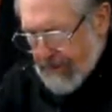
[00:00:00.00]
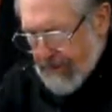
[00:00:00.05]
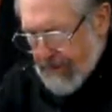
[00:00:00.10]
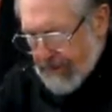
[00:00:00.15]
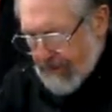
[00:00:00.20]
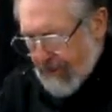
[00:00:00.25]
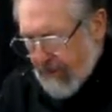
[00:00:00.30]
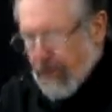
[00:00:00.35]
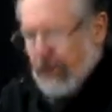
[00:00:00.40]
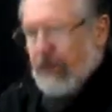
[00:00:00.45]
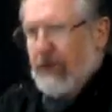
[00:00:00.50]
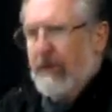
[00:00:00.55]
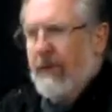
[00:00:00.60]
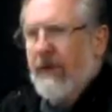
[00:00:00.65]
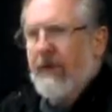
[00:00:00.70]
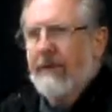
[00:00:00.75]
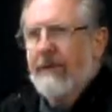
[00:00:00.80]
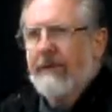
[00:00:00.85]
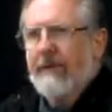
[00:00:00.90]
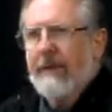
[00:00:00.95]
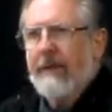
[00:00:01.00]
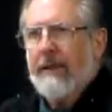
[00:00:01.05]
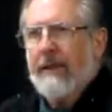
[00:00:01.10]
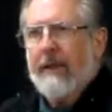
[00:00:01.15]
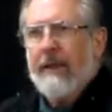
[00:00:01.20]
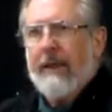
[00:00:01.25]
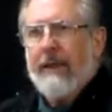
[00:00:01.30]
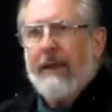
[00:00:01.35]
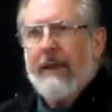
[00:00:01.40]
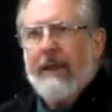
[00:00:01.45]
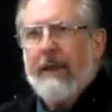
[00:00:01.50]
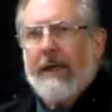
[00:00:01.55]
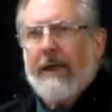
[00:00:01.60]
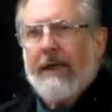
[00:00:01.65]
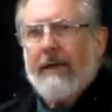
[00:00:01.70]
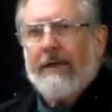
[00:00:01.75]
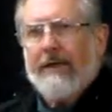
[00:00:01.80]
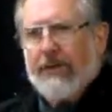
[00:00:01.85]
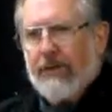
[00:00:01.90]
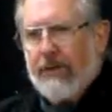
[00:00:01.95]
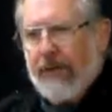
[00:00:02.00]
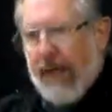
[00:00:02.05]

The first one is you